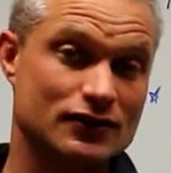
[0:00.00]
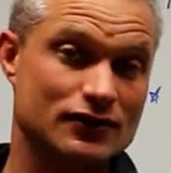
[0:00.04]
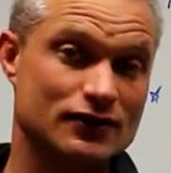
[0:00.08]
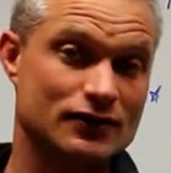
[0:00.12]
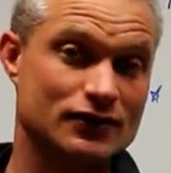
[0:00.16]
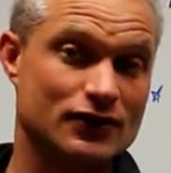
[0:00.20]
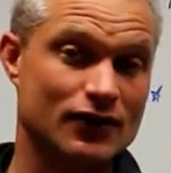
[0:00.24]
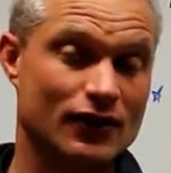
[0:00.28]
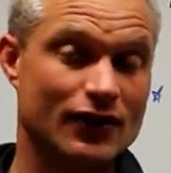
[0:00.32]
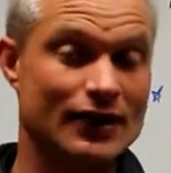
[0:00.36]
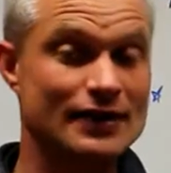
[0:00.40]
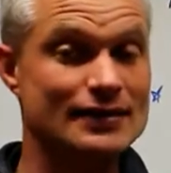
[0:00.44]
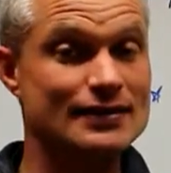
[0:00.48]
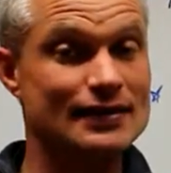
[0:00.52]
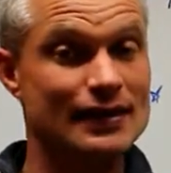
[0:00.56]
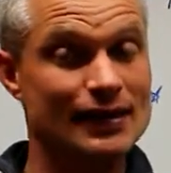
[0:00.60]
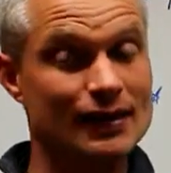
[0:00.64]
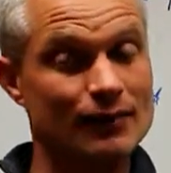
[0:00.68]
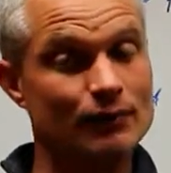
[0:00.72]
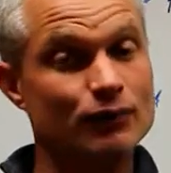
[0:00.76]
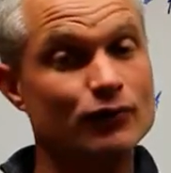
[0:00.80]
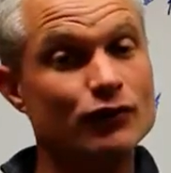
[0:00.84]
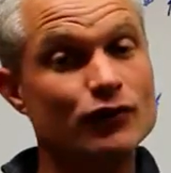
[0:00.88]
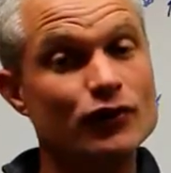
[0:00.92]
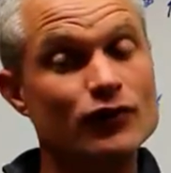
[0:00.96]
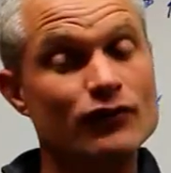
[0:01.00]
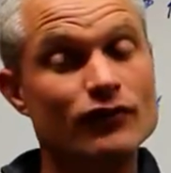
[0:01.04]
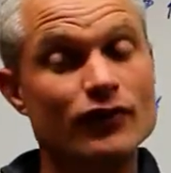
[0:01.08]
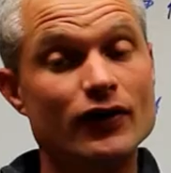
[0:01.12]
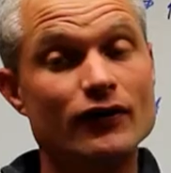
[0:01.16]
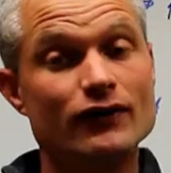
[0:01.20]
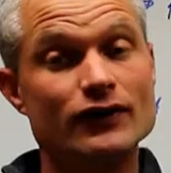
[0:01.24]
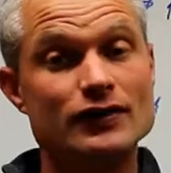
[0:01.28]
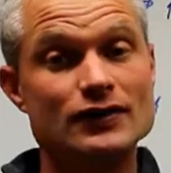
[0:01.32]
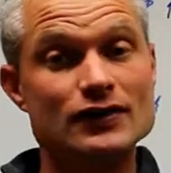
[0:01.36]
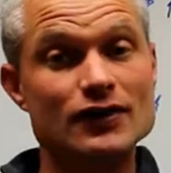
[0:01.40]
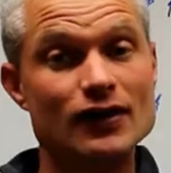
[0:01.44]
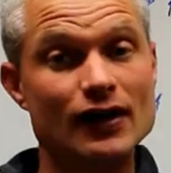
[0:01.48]
So as they improve
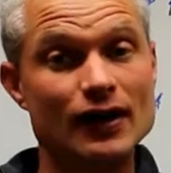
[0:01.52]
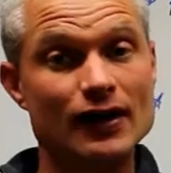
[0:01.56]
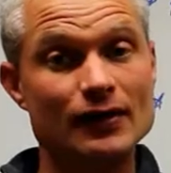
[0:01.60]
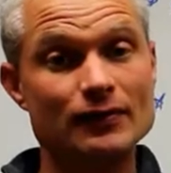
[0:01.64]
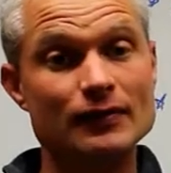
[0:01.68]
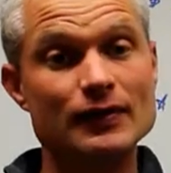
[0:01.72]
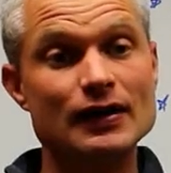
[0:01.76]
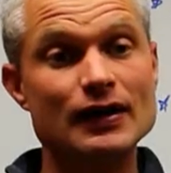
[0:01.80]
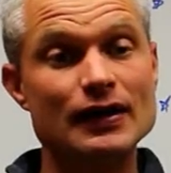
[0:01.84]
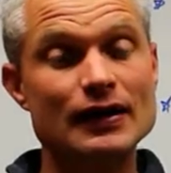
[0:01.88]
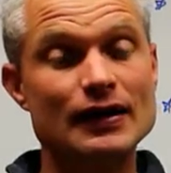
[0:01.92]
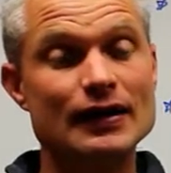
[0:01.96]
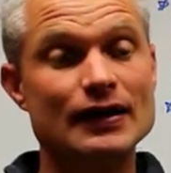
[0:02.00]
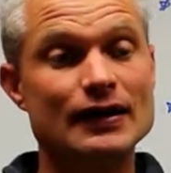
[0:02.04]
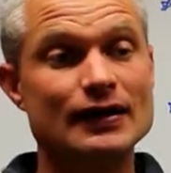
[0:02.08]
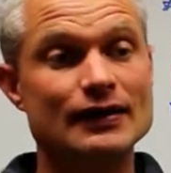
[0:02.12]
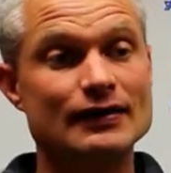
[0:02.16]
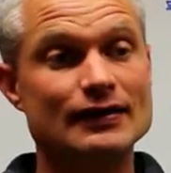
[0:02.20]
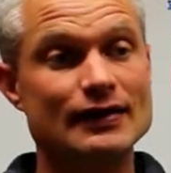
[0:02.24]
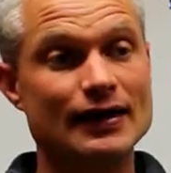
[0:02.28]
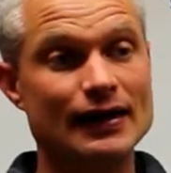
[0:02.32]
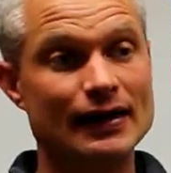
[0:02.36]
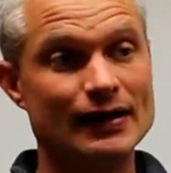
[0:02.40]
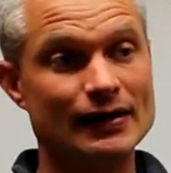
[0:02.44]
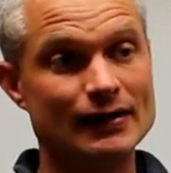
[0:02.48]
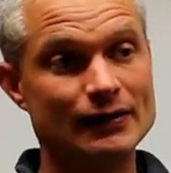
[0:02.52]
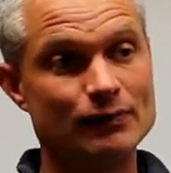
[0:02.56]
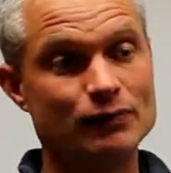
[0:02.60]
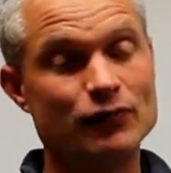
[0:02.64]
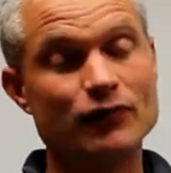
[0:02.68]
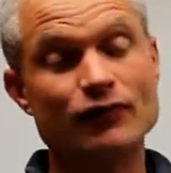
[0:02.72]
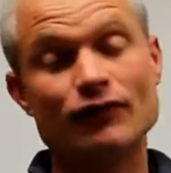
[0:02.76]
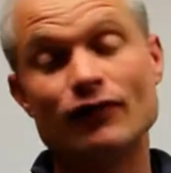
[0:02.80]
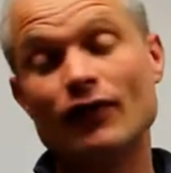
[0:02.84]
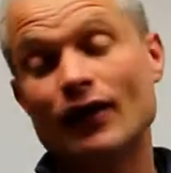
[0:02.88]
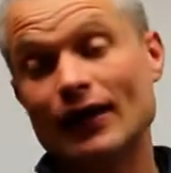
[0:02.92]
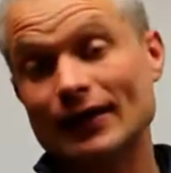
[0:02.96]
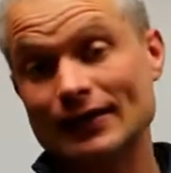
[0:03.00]
over time, they
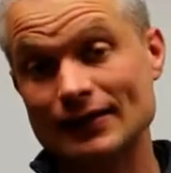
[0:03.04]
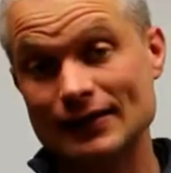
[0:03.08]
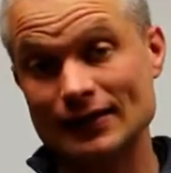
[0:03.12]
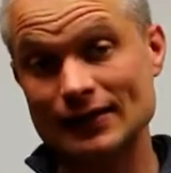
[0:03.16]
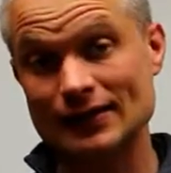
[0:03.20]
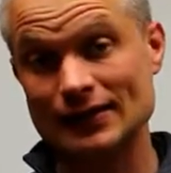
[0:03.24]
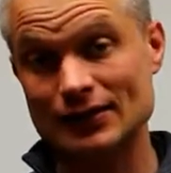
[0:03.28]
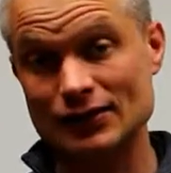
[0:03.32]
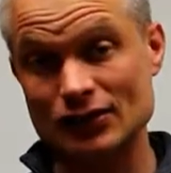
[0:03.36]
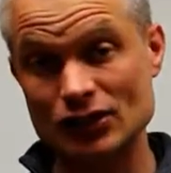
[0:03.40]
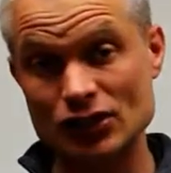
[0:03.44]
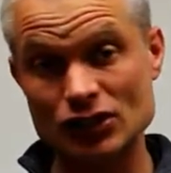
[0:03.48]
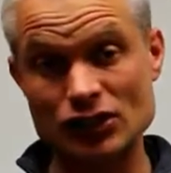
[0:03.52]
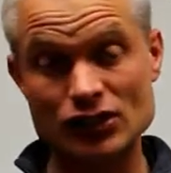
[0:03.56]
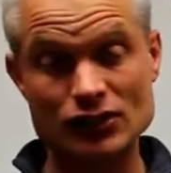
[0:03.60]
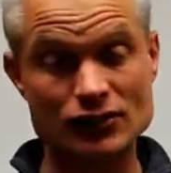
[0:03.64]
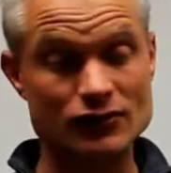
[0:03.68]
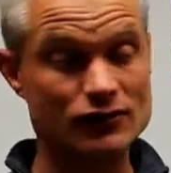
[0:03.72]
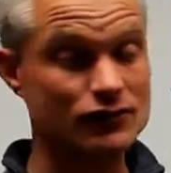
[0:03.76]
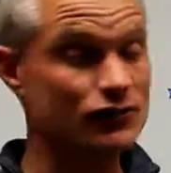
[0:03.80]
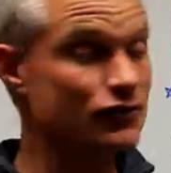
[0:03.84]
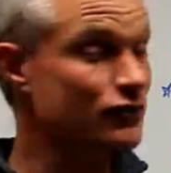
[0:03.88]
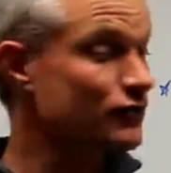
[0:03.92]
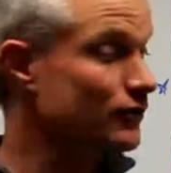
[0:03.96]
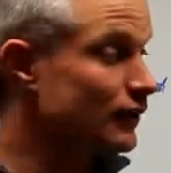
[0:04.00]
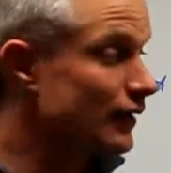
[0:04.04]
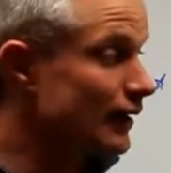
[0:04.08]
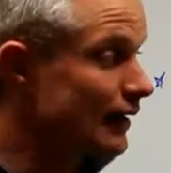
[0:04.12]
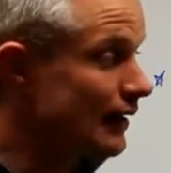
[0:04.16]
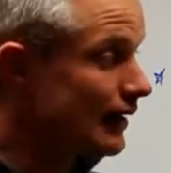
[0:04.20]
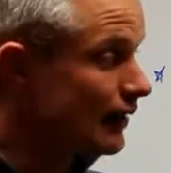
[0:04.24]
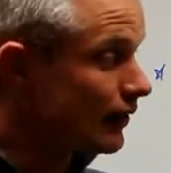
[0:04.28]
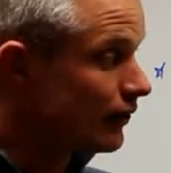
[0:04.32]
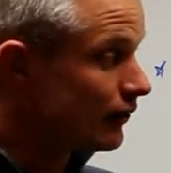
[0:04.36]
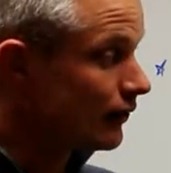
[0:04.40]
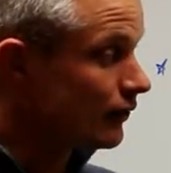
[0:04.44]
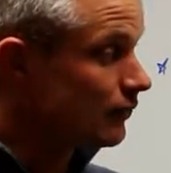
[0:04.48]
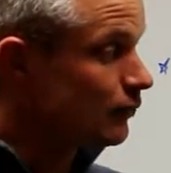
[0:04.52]
provide the conditions to
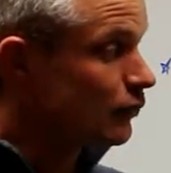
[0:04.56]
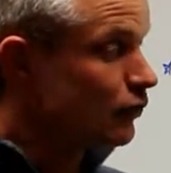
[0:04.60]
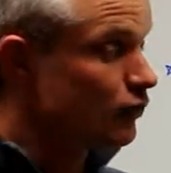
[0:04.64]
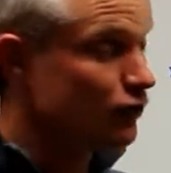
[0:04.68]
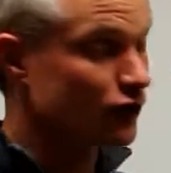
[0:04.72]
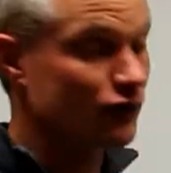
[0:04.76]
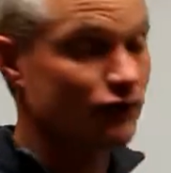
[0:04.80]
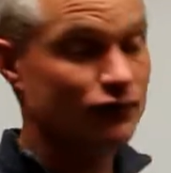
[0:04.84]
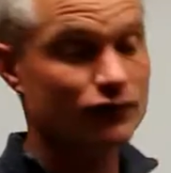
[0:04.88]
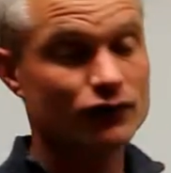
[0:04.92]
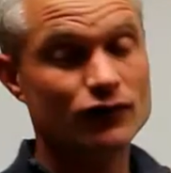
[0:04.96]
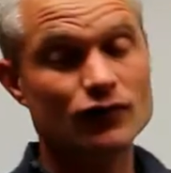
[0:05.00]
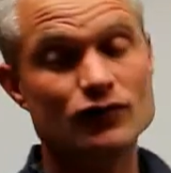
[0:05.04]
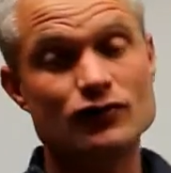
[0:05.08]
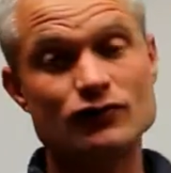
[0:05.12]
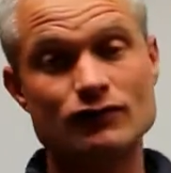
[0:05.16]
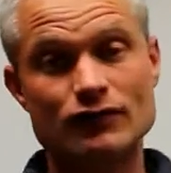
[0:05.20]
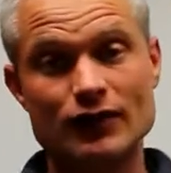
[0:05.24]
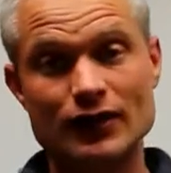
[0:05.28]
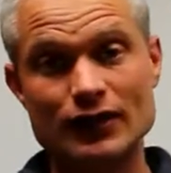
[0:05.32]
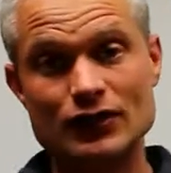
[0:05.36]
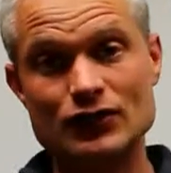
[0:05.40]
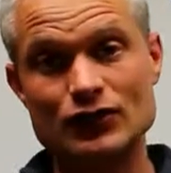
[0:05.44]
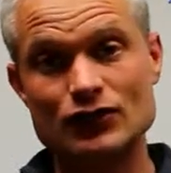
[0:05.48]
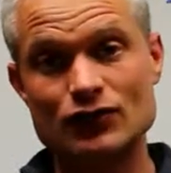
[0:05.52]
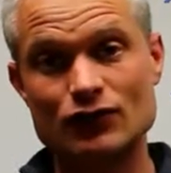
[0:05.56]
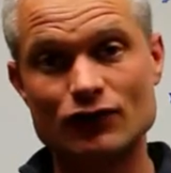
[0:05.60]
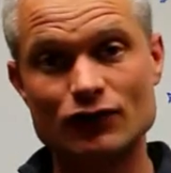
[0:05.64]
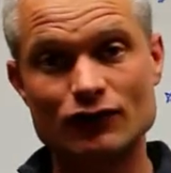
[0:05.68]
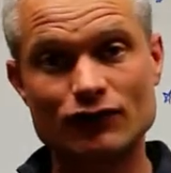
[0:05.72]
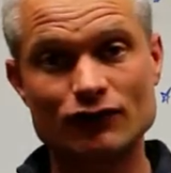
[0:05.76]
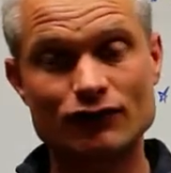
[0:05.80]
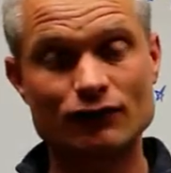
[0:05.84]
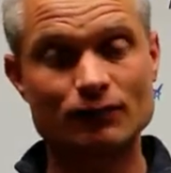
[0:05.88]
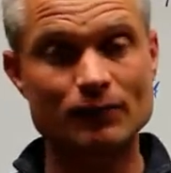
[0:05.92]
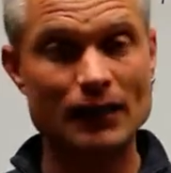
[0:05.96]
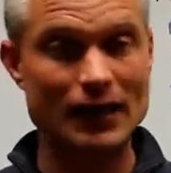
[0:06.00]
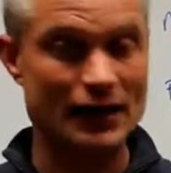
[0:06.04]
allow a more diverse range
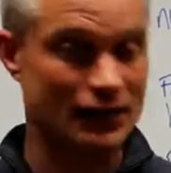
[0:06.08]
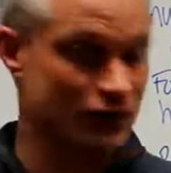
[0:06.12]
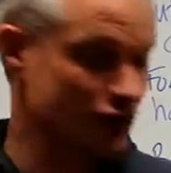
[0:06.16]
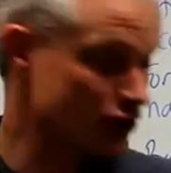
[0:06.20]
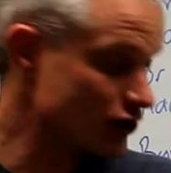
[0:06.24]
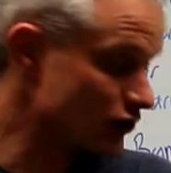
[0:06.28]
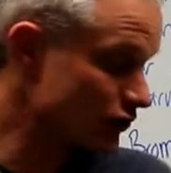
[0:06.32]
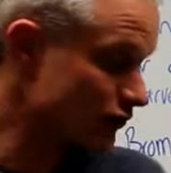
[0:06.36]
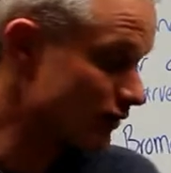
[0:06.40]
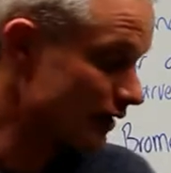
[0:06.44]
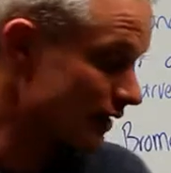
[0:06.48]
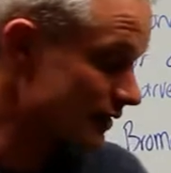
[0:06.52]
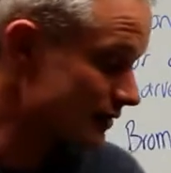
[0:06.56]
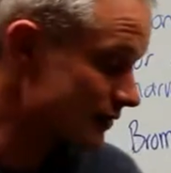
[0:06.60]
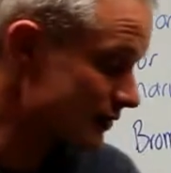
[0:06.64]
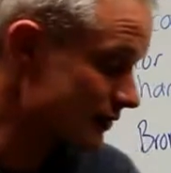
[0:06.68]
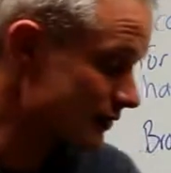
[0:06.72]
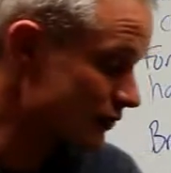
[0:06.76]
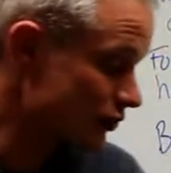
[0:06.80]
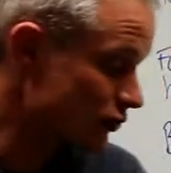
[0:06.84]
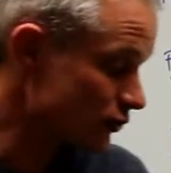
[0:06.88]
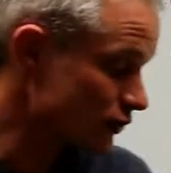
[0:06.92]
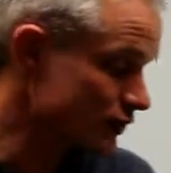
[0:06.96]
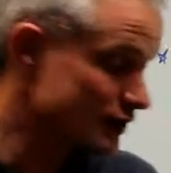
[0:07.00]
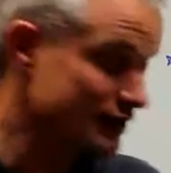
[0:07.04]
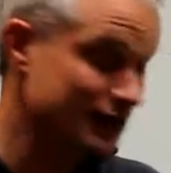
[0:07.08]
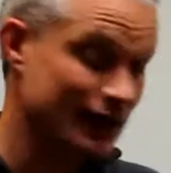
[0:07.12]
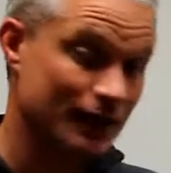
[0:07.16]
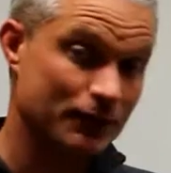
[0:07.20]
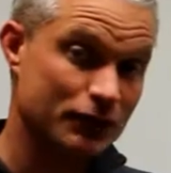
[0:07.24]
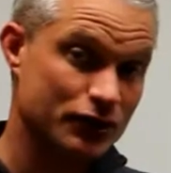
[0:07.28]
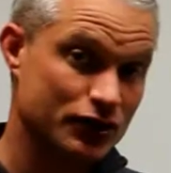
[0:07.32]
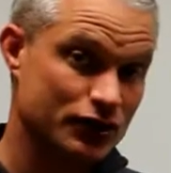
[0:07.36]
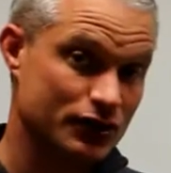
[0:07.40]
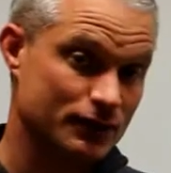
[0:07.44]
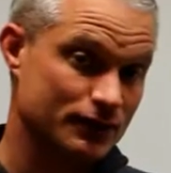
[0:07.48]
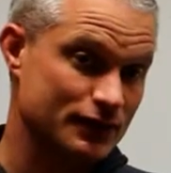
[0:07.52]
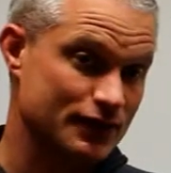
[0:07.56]
of pasture grasses to
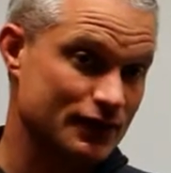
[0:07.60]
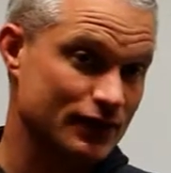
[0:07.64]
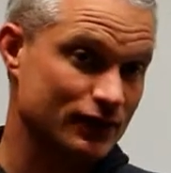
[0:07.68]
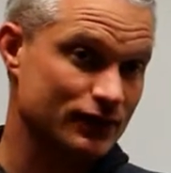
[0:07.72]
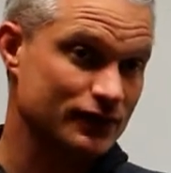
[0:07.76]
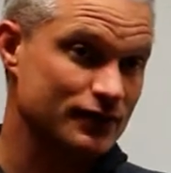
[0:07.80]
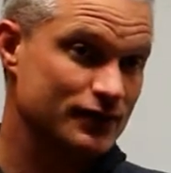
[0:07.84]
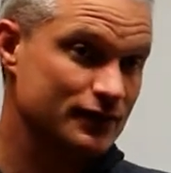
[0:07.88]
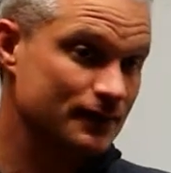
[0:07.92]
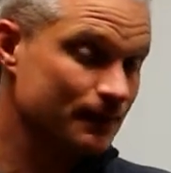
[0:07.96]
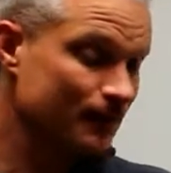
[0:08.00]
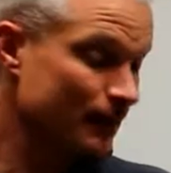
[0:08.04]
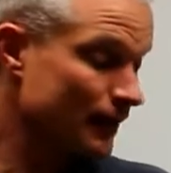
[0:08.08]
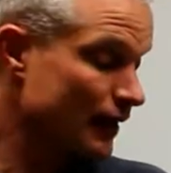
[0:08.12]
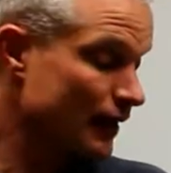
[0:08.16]
establish themselves.